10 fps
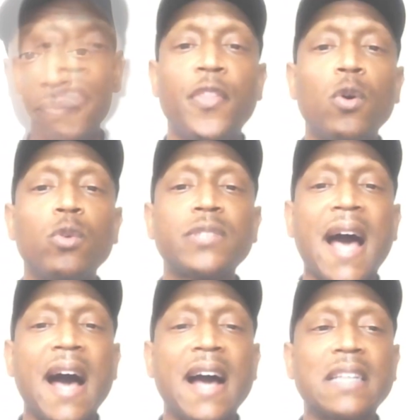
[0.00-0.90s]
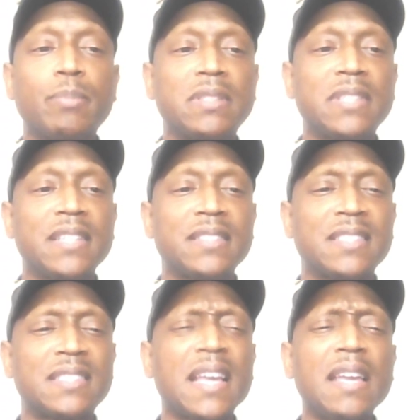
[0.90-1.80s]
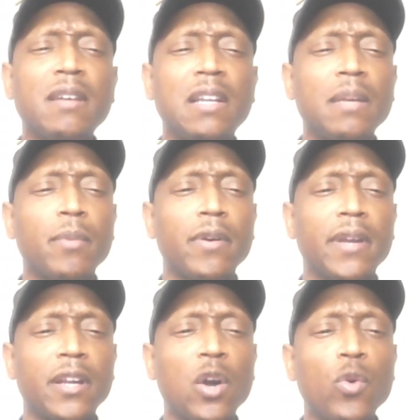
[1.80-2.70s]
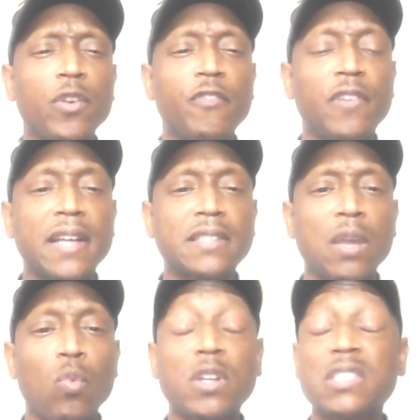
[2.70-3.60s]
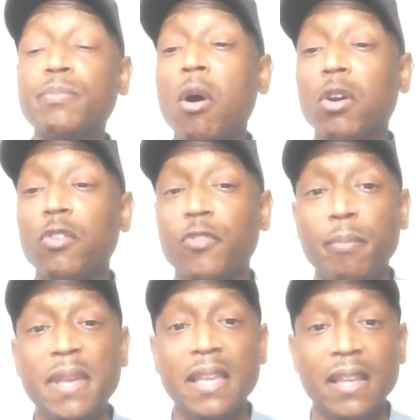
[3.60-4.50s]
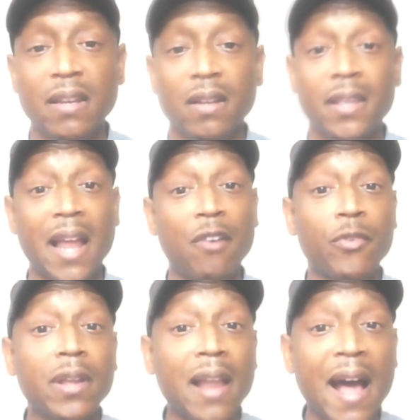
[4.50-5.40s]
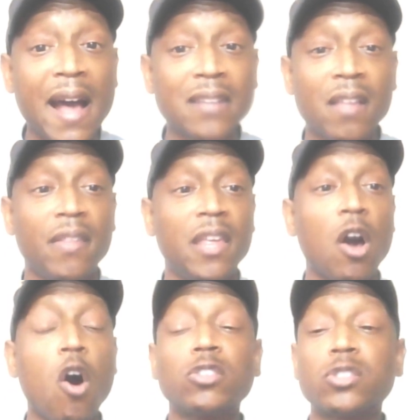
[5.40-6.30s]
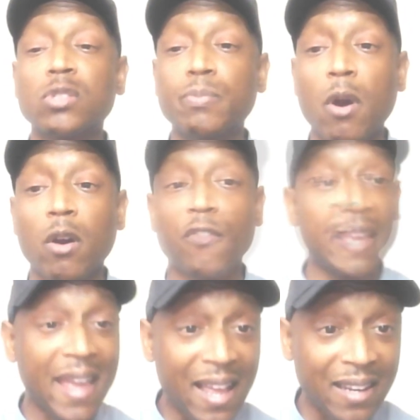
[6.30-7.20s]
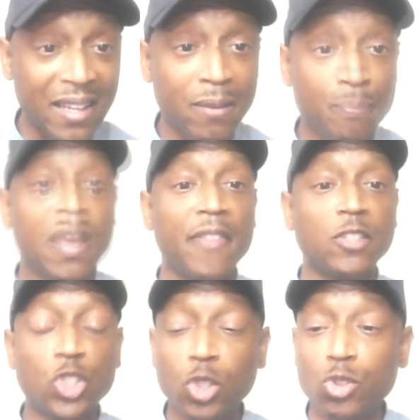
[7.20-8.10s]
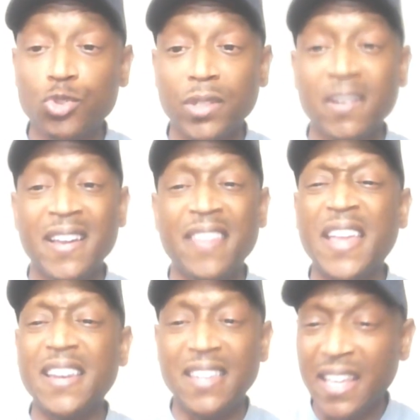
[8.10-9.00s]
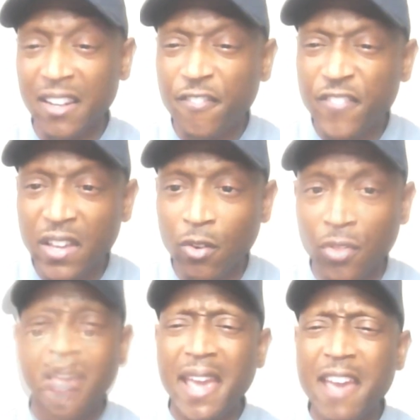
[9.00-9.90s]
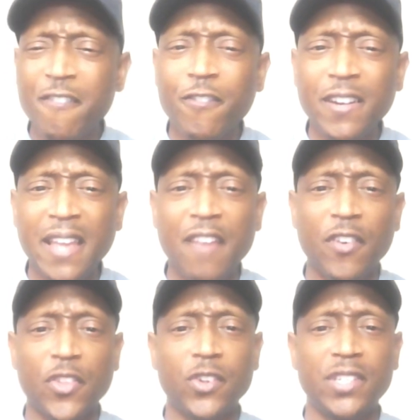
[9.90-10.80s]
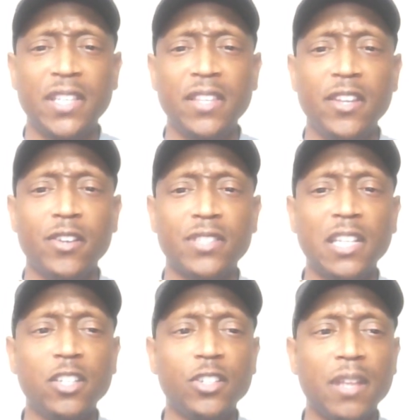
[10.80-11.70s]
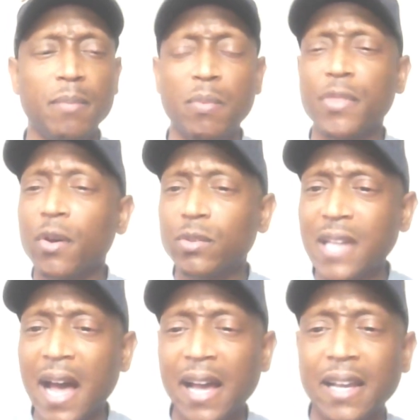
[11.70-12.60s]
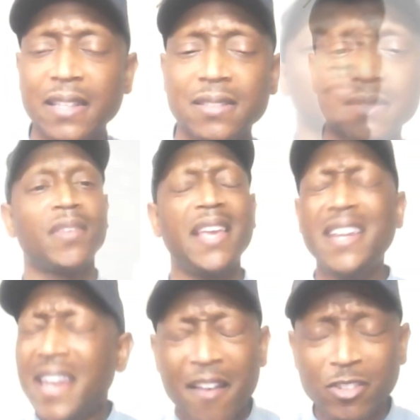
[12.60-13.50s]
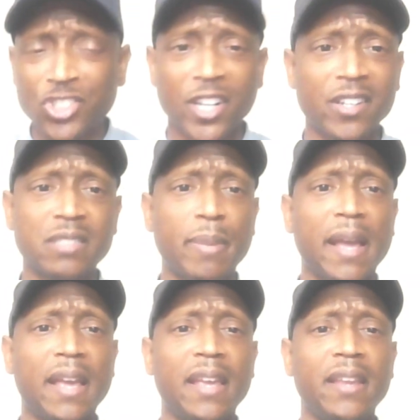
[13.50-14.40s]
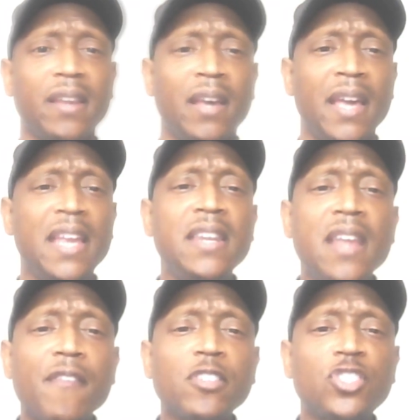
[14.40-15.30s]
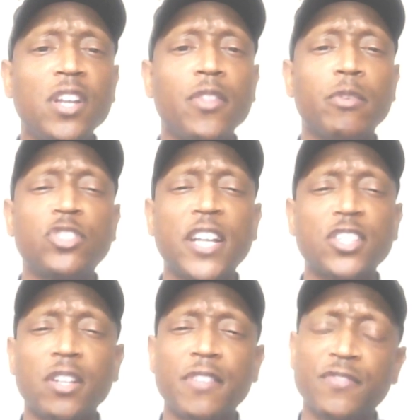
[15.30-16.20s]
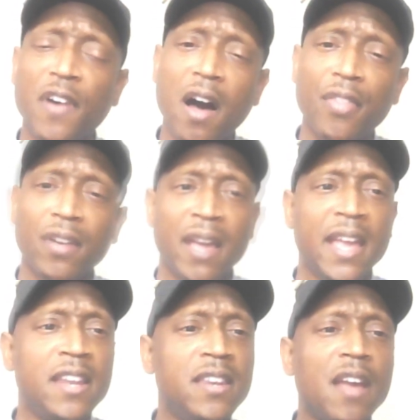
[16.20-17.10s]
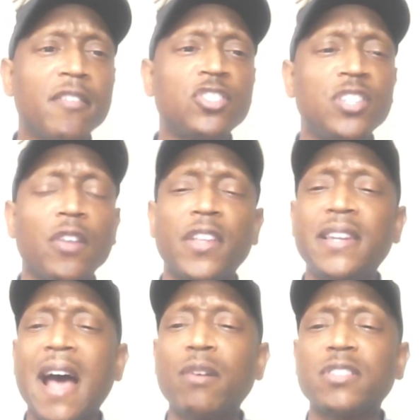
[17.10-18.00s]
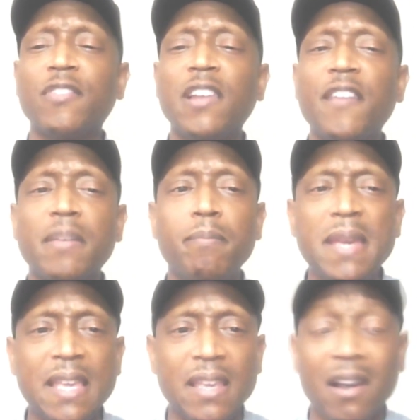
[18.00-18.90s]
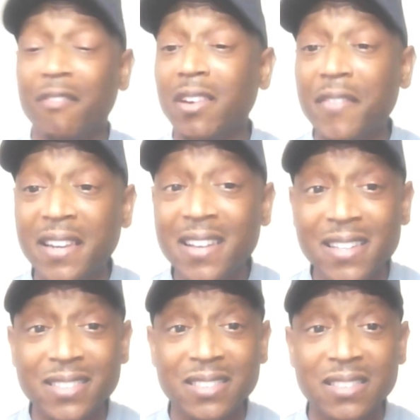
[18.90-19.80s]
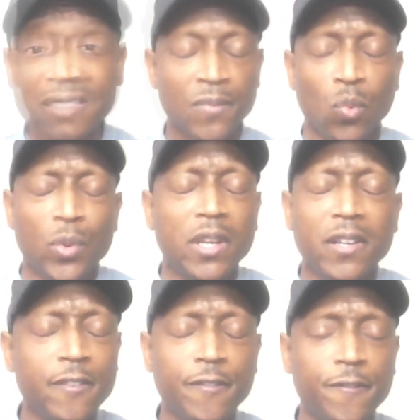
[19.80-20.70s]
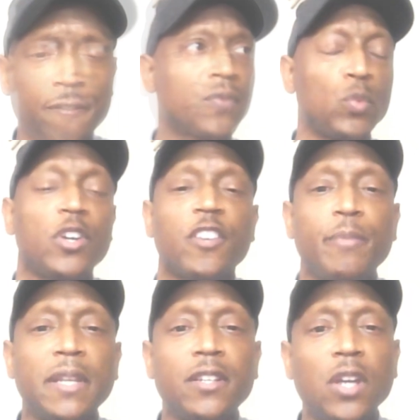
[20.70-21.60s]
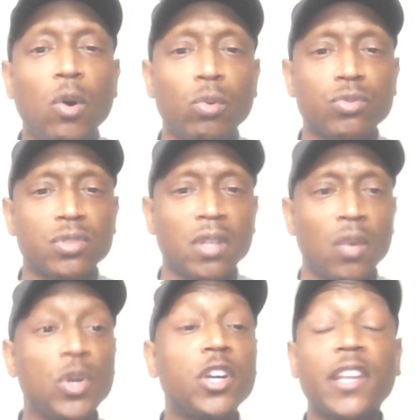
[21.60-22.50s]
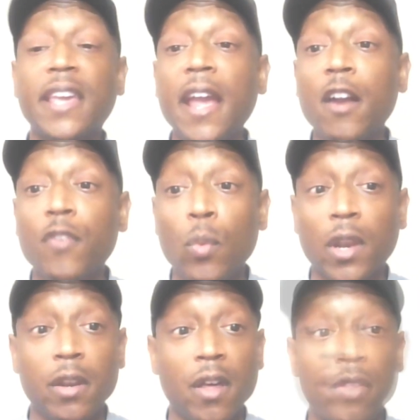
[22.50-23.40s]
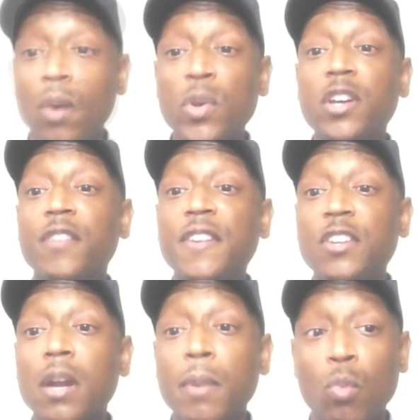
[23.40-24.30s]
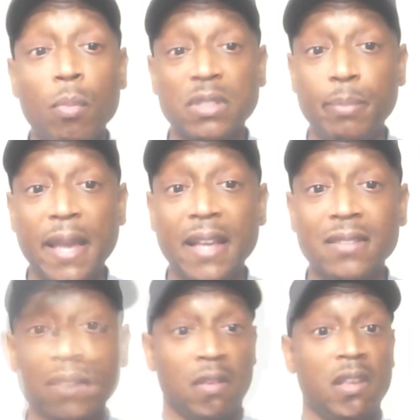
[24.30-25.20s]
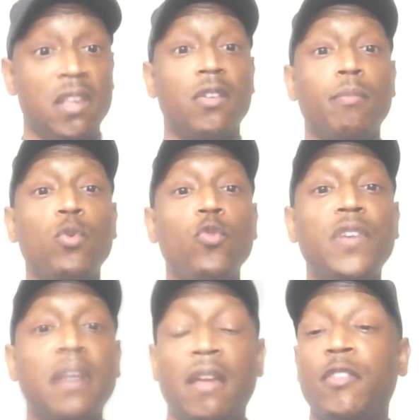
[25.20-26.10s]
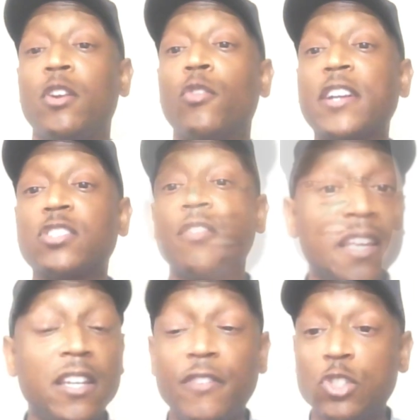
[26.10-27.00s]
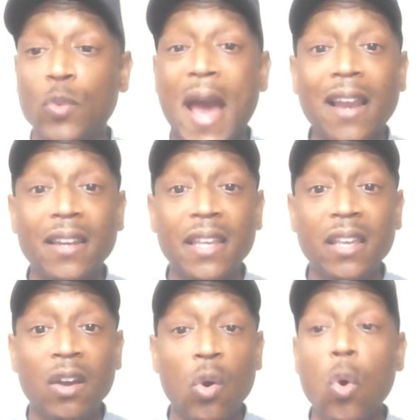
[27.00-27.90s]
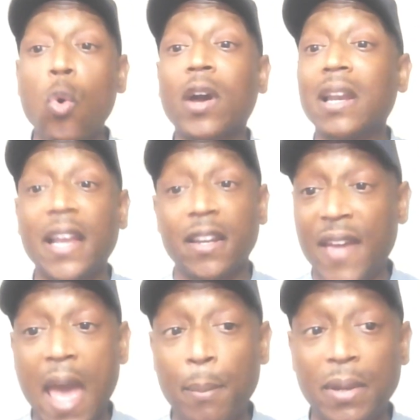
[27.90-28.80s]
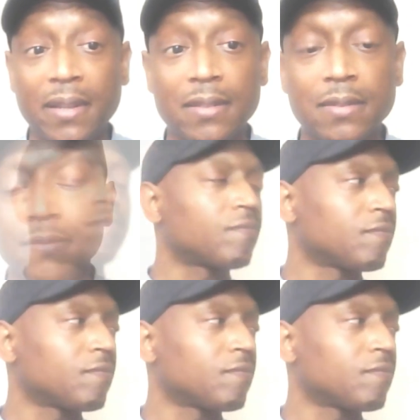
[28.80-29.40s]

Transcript: Those eyes possessed the same glimmer and golden flecks that once sparkled for me, yet I realized that they also sparkled for Ellen and the children in that den of filth. Every day for 13 years, he looked at me with those eyes. He never shared his pain. He never shared the rejection of his father. He never shared the doubts of loving me, of loving us. We could have, we could have been adults. We could have cared for one another. We could have determined what was best, either moving in the direction of individuality or collective happiness